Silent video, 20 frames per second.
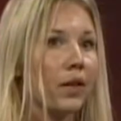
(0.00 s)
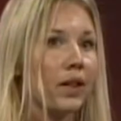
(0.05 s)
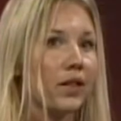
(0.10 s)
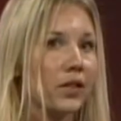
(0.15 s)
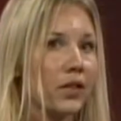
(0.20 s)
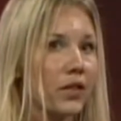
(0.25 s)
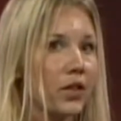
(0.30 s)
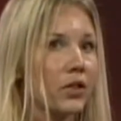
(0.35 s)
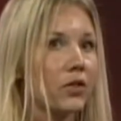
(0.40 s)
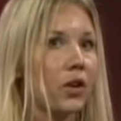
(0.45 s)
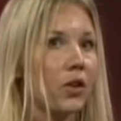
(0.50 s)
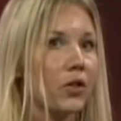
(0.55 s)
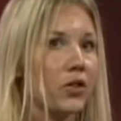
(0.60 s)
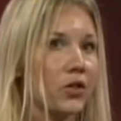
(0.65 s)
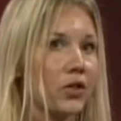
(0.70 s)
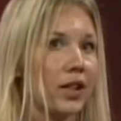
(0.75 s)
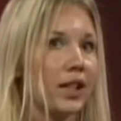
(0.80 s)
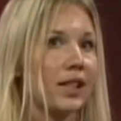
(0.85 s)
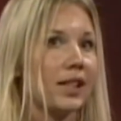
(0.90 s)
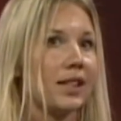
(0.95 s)
are the
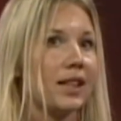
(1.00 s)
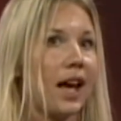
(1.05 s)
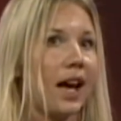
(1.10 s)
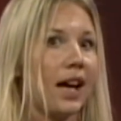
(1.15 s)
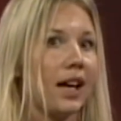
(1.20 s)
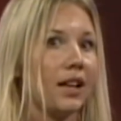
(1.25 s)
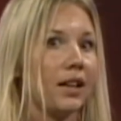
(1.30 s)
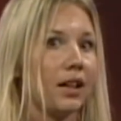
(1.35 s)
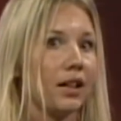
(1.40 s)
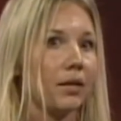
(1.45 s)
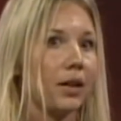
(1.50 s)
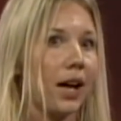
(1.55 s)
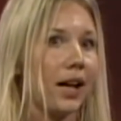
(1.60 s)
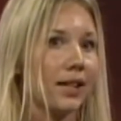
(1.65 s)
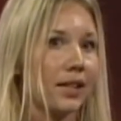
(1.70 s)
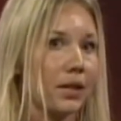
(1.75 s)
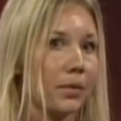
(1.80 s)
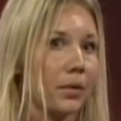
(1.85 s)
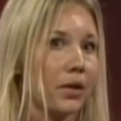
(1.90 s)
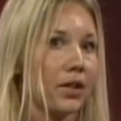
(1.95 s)
groceries that
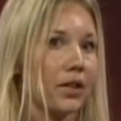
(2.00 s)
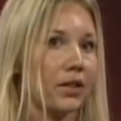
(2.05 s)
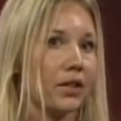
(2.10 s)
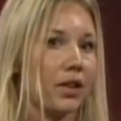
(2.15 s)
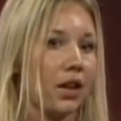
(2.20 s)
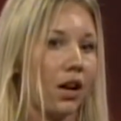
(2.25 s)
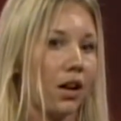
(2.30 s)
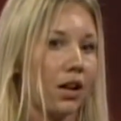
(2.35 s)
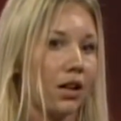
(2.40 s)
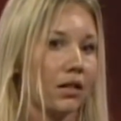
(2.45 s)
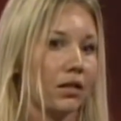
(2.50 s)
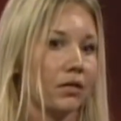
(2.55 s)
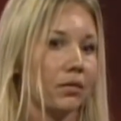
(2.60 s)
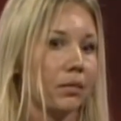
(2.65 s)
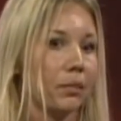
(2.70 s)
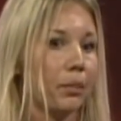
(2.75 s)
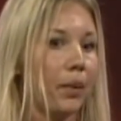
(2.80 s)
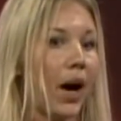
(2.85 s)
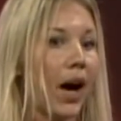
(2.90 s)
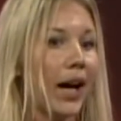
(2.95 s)
customers are
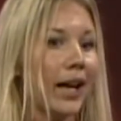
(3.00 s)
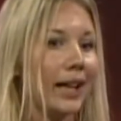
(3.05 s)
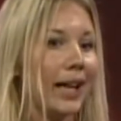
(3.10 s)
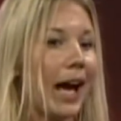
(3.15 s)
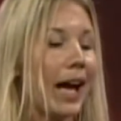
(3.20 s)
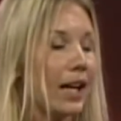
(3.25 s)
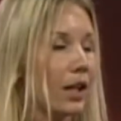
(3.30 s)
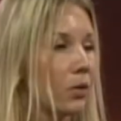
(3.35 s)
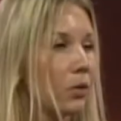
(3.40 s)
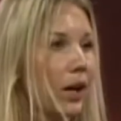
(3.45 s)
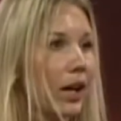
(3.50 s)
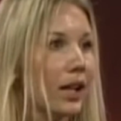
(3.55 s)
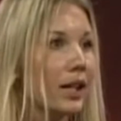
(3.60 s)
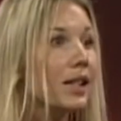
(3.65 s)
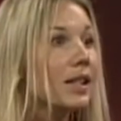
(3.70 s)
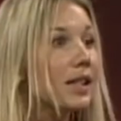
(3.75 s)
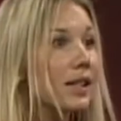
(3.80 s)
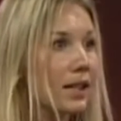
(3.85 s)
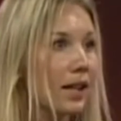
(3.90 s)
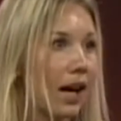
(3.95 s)
buying
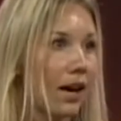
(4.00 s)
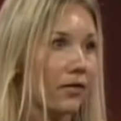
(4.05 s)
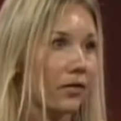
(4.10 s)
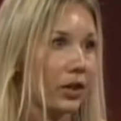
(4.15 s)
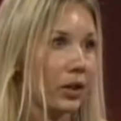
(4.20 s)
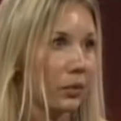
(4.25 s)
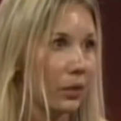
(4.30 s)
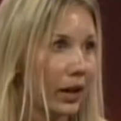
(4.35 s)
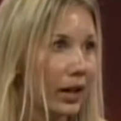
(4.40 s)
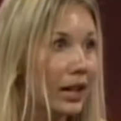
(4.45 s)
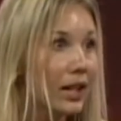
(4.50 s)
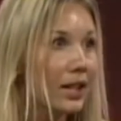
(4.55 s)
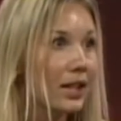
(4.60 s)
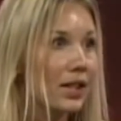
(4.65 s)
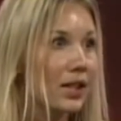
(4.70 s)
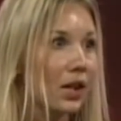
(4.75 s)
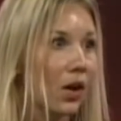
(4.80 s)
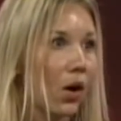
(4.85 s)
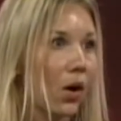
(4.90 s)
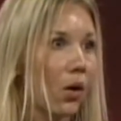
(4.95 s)
anyways every week,
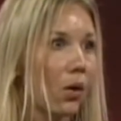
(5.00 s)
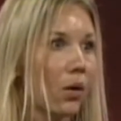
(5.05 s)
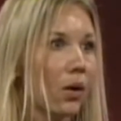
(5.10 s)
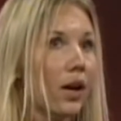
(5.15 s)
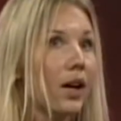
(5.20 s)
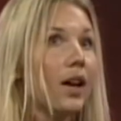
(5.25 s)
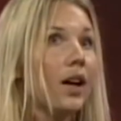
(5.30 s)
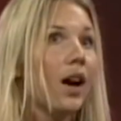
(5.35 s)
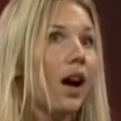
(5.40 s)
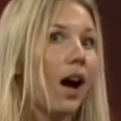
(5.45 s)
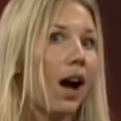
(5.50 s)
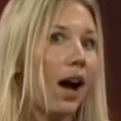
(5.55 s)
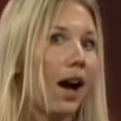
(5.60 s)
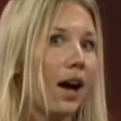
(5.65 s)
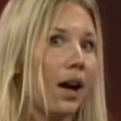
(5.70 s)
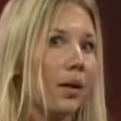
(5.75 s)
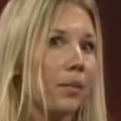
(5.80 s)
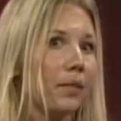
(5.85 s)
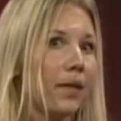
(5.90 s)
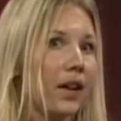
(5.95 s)
so
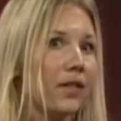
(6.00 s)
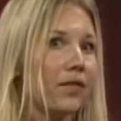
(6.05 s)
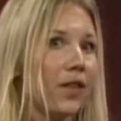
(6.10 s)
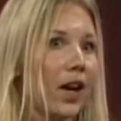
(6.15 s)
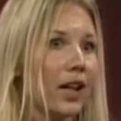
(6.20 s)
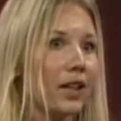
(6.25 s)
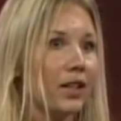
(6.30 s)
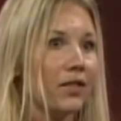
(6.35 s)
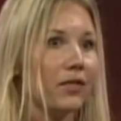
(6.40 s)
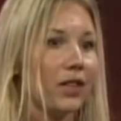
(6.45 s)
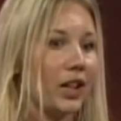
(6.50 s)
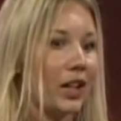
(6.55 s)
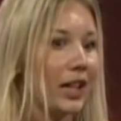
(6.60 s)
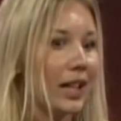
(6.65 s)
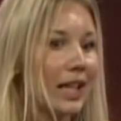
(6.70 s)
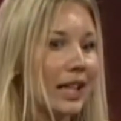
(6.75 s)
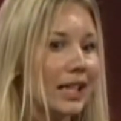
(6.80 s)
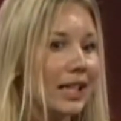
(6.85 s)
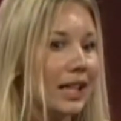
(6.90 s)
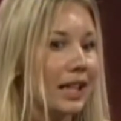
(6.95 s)
they find it very
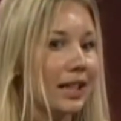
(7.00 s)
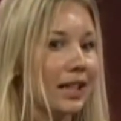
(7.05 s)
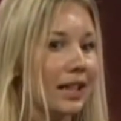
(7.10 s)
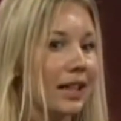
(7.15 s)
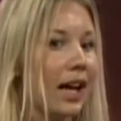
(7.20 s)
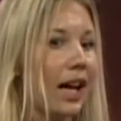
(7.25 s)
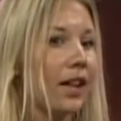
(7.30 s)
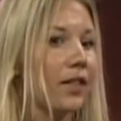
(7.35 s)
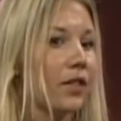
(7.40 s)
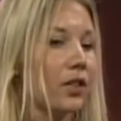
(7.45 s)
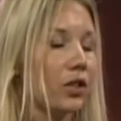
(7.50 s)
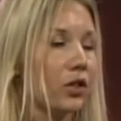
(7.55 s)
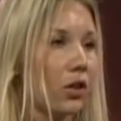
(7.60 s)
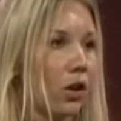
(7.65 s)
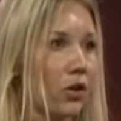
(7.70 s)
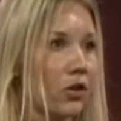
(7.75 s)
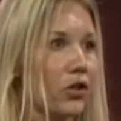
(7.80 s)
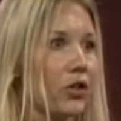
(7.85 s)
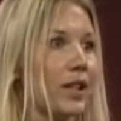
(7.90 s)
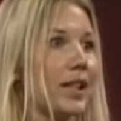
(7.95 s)
easy to get their
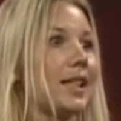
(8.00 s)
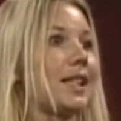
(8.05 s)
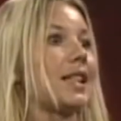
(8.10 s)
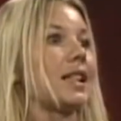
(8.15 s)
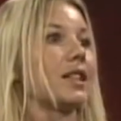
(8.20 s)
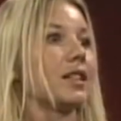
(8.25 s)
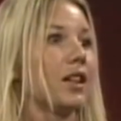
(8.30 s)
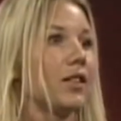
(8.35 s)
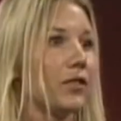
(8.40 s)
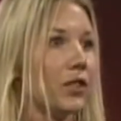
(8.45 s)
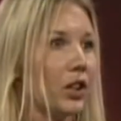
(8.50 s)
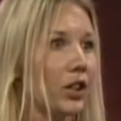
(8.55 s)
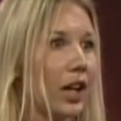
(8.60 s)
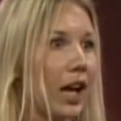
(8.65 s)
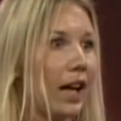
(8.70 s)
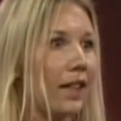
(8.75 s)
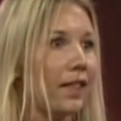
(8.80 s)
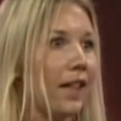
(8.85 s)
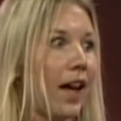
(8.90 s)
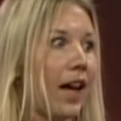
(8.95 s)
groceries delivered
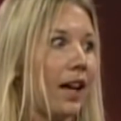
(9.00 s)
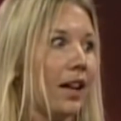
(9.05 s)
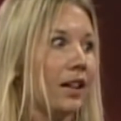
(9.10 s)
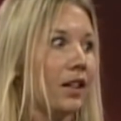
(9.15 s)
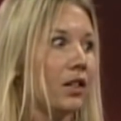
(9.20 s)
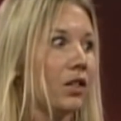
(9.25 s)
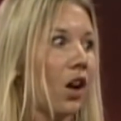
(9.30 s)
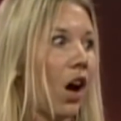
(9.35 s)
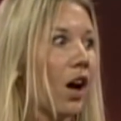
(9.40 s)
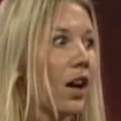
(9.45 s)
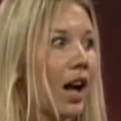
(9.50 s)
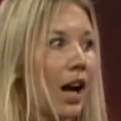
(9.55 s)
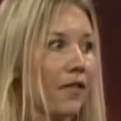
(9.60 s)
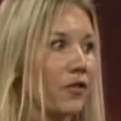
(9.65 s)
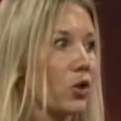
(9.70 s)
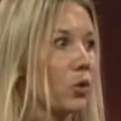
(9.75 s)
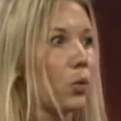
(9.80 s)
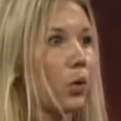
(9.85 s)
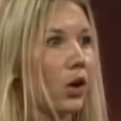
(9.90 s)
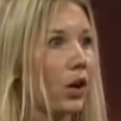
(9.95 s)
and then not have
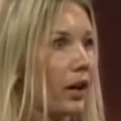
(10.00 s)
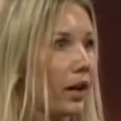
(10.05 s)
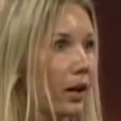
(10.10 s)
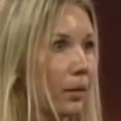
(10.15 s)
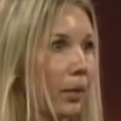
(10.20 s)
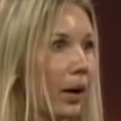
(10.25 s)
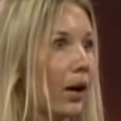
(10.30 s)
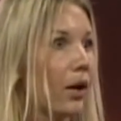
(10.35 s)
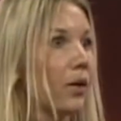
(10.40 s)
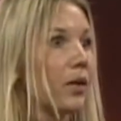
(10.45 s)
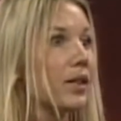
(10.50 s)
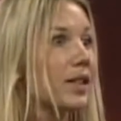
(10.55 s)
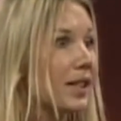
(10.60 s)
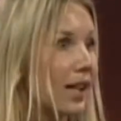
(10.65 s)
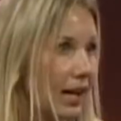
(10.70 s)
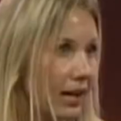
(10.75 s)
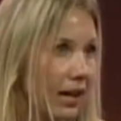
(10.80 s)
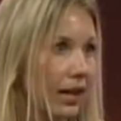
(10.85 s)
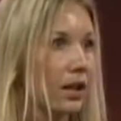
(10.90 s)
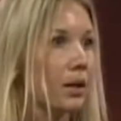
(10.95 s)
to worry about
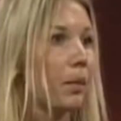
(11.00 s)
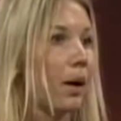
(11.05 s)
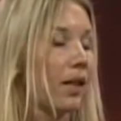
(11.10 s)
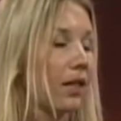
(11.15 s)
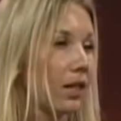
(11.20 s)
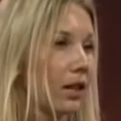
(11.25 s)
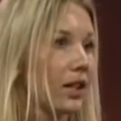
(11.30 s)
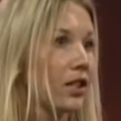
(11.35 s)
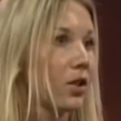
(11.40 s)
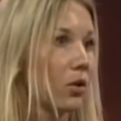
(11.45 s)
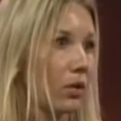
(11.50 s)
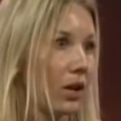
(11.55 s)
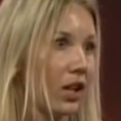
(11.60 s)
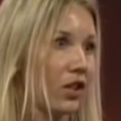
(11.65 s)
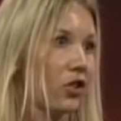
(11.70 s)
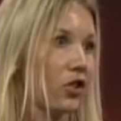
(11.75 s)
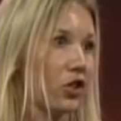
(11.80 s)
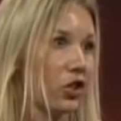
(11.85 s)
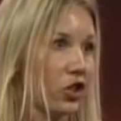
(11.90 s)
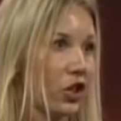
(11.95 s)
sending the monthly
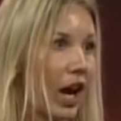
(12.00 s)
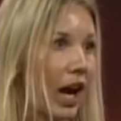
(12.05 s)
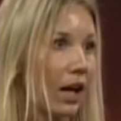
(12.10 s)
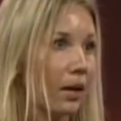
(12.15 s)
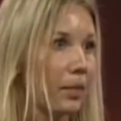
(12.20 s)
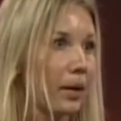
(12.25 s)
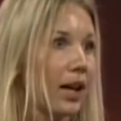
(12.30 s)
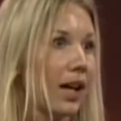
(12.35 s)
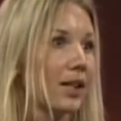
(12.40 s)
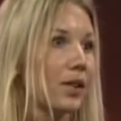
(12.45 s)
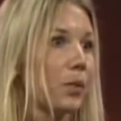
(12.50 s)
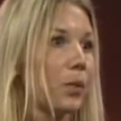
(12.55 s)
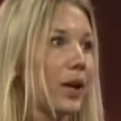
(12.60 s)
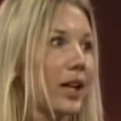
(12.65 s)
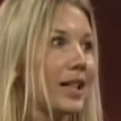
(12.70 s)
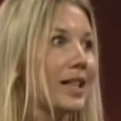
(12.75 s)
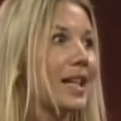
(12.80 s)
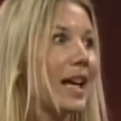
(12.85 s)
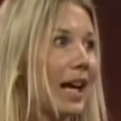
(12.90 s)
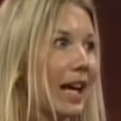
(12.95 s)
donation check, because we
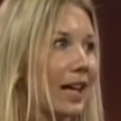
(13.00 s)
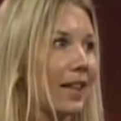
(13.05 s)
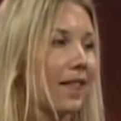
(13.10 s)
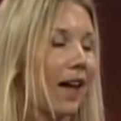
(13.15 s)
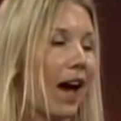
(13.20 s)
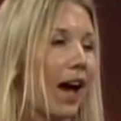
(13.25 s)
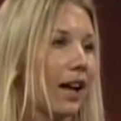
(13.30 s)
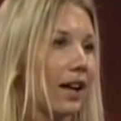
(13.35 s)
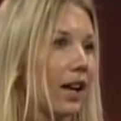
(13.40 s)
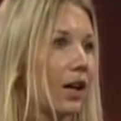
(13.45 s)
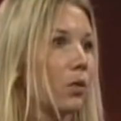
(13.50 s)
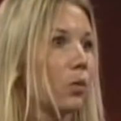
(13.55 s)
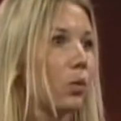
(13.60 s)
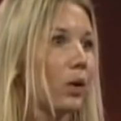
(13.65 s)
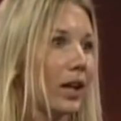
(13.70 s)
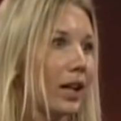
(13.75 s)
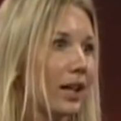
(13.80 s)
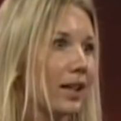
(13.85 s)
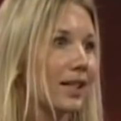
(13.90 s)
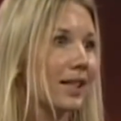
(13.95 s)
take that and
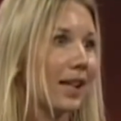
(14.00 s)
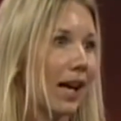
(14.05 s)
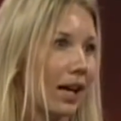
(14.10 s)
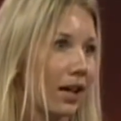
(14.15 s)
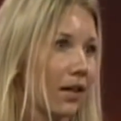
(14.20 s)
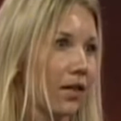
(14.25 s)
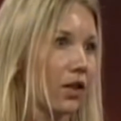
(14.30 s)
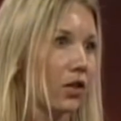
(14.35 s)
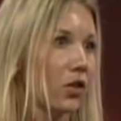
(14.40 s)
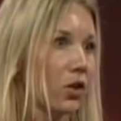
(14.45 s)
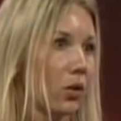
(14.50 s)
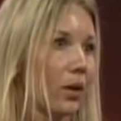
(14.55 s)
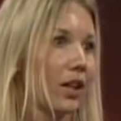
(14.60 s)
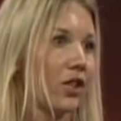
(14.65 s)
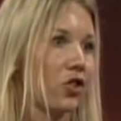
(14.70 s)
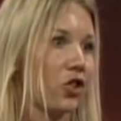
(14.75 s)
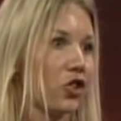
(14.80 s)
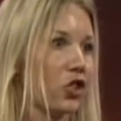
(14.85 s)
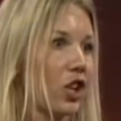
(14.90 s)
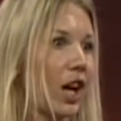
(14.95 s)
we send the
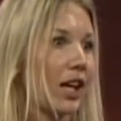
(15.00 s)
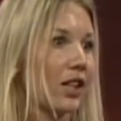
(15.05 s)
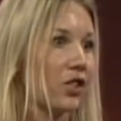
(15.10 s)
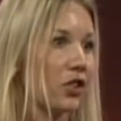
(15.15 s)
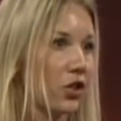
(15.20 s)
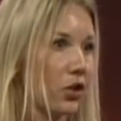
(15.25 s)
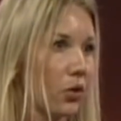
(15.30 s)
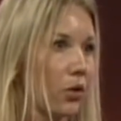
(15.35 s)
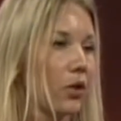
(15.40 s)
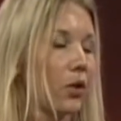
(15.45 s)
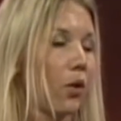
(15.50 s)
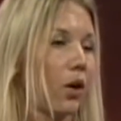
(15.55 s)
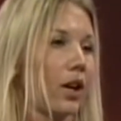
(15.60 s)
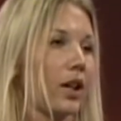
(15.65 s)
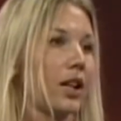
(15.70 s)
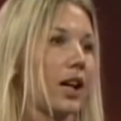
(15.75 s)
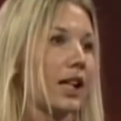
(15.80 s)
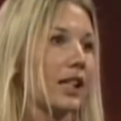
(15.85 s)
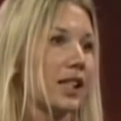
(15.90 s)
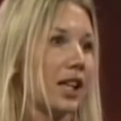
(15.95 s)
donation checks to the
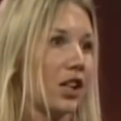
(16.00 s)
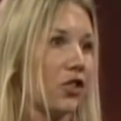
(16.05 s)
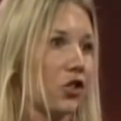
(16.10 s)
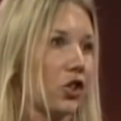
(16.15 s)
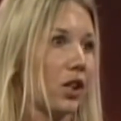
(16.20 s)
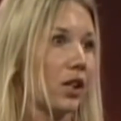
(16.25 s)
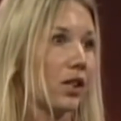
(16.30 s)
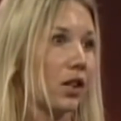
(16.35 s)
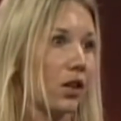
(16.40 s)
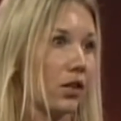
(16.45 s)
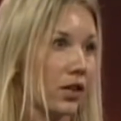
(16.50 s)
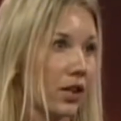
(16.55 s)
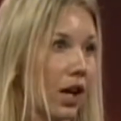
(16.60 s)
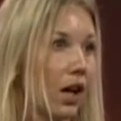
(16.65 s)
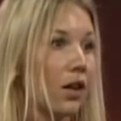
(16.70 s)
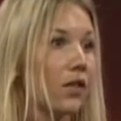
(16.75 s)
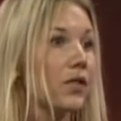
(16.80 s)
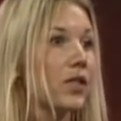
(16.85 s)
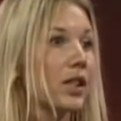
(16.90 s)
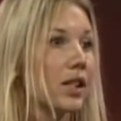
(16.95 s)
organizations ourselves.